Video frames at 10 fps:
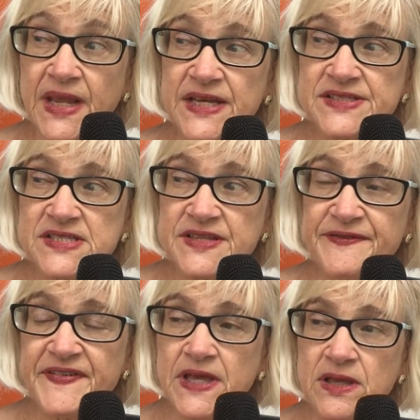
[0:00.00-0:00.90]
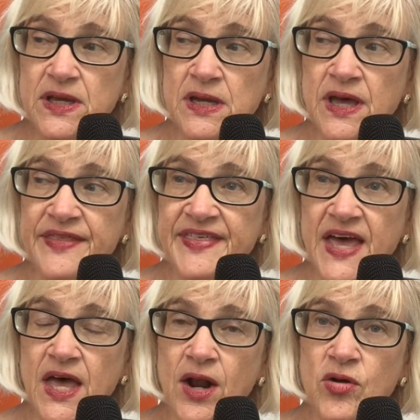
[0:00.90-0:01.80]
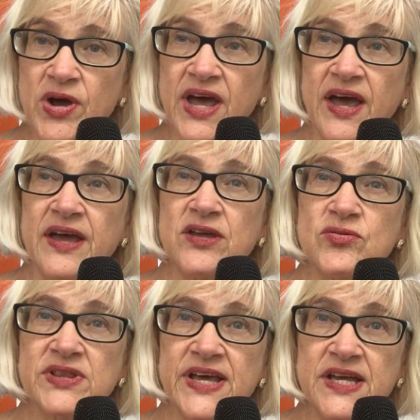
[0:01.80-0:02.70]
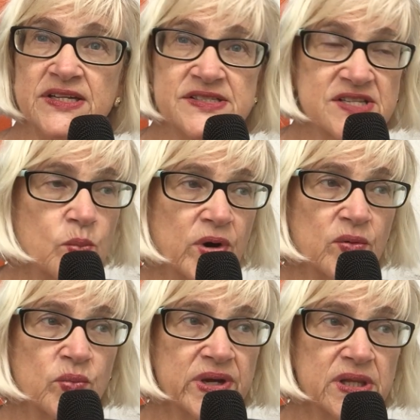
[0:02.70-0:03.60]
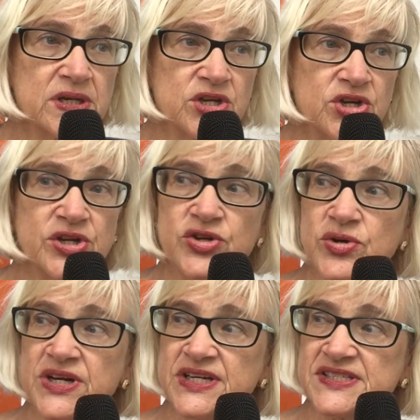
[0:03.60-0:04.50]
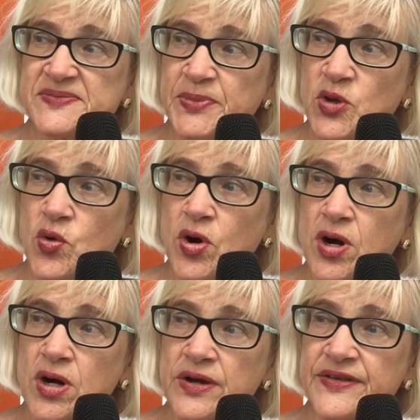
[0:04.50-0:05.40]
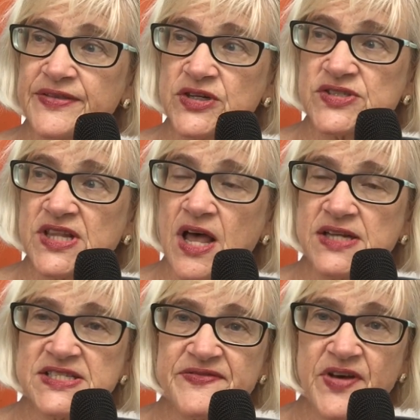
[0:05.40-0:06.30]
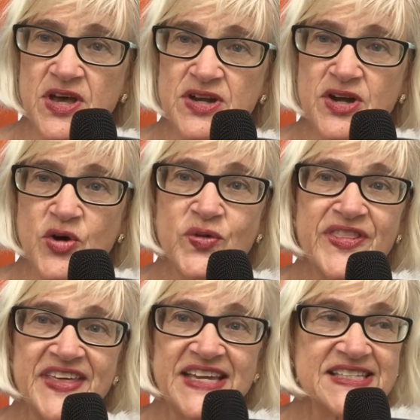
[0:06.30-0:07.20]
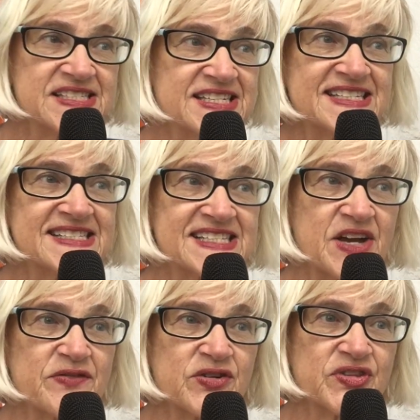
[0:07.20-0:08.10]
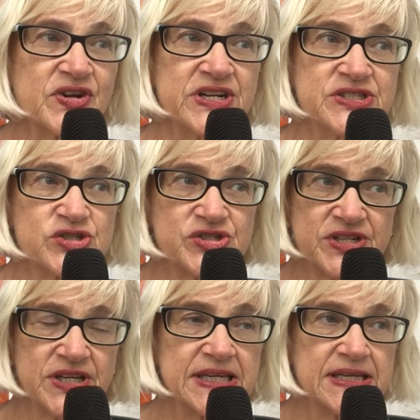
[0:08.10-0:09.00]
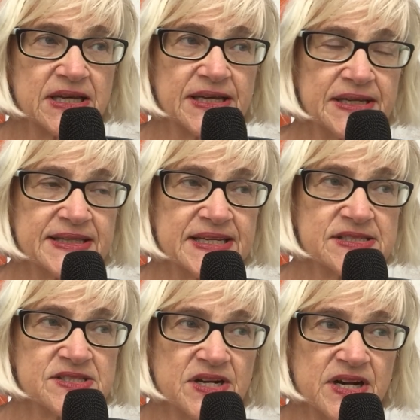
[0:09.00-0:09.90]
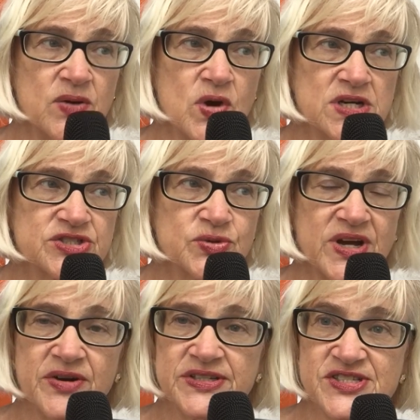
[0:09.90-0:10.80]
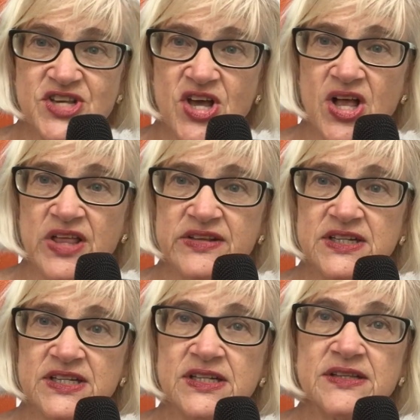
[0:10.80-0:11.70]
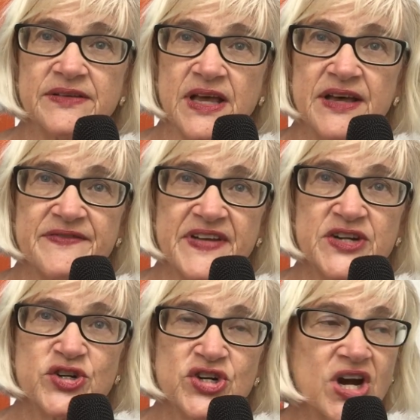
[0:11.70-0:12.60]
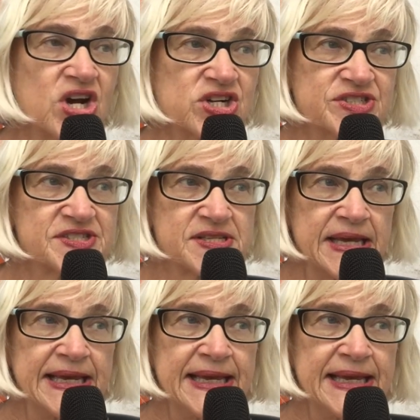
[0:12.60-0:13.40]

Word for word: It's the feeling that, okay, you landed somewhere really good. You can explore. There's lots of unknown things to discover that are interesting. Like uh, last night I walked around and saw all the little uh, vendor carts